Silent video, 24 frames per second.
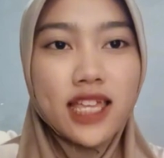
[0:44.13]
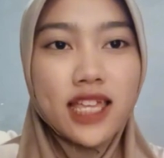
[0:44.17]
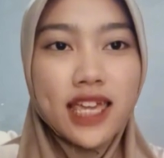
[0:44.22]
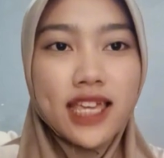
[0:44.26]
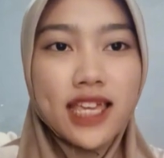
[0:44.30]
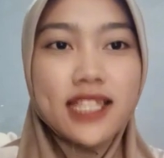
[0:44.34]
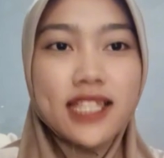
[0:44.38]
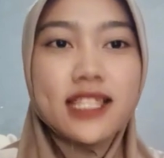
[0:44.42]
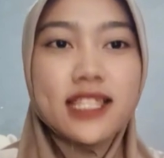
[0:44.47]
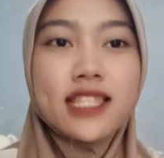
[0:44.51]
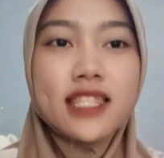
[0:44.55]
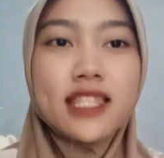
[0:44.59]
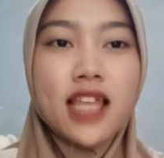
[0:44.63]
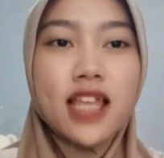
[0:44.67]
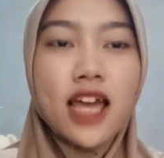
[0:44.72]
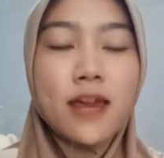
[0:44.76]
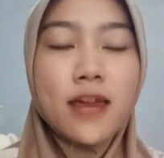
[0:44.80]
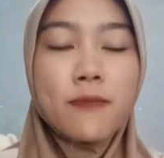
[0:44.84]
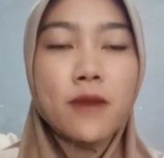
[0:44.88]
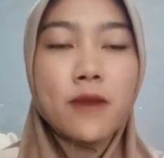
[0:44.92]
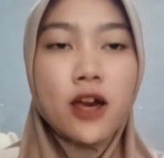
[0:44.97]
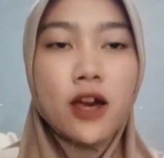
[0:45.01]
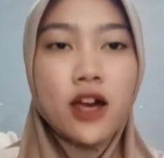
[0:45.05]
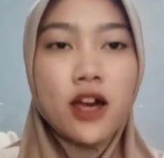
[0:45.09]
is
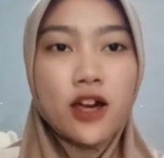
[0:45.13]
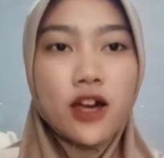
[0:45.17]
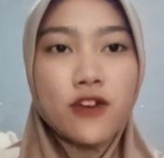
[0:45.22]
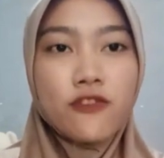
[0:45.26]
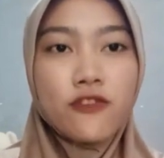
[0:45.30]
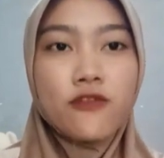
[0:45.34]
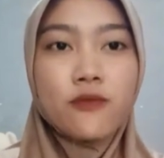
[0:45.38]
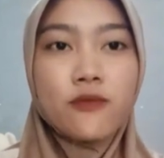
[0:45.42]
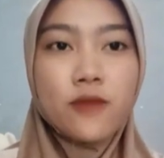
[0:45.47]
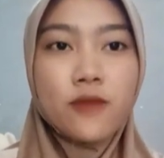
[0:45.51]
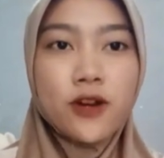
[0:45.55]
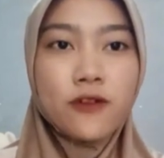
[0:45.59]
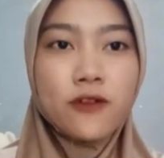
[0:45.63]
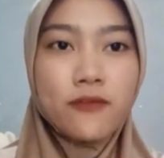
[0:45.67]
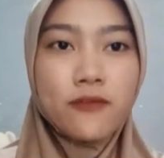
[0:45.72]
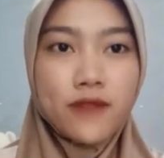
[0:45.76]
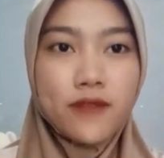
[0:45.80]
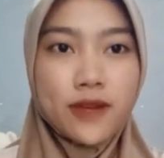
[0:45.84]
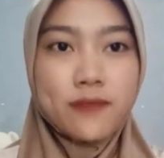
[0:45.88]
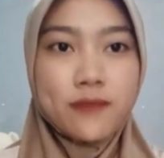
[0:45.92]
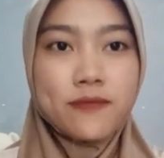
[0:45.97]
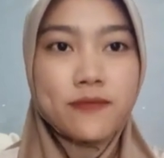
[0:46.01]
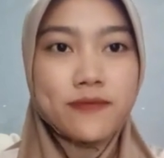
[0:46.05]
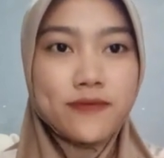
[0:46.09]
type of
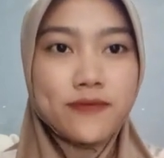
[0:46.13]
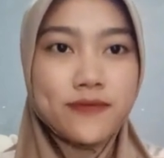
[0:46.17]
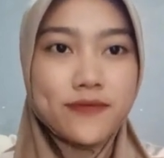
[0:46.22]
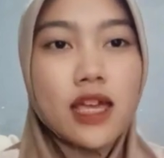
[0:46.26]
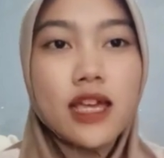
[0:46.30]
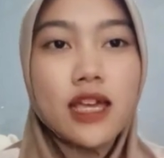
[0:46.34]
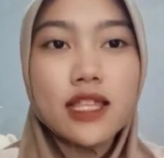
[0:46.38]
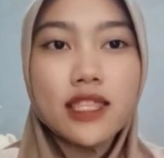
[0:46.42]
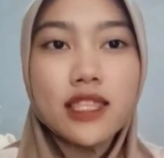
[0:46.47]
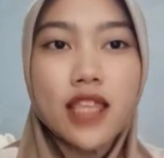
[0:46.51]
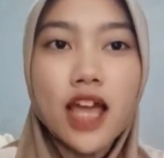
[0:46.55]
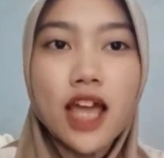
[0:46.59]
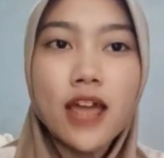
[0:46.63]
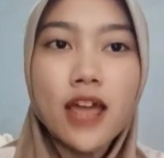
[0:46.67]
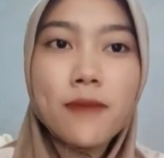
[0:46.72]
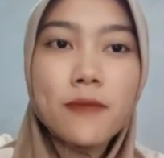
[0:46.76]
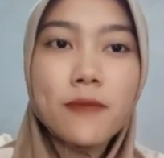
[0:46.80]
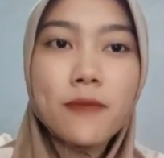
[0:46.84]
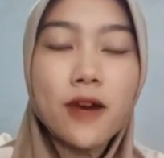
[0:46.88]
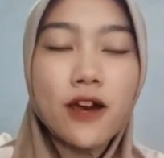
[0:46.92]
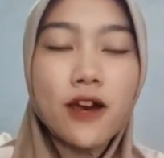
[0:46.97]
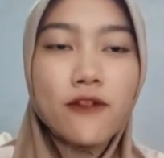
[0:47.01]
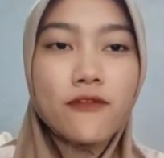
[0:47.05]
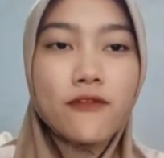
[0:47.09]
morpheme.
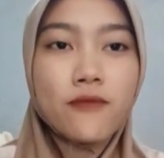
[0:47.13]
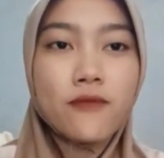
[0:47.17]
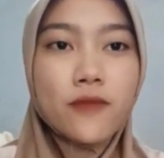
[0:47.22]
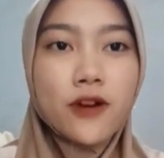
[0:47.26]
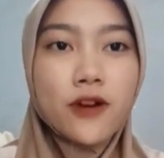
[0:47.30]
Type of